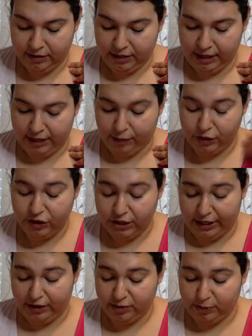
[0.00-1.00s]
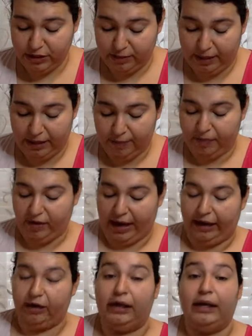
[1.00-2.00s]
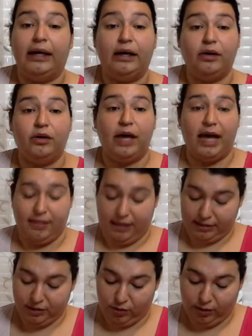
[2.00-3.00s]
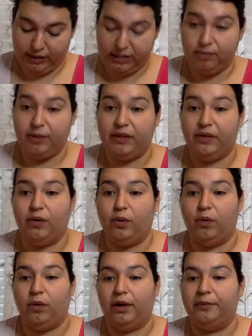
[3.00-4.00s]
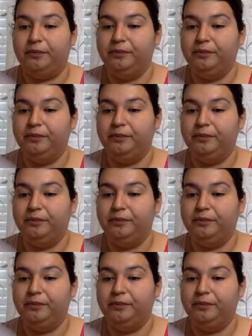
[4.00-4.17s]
Which layer is mostly made up of iron and nickel, and that's going to be the core.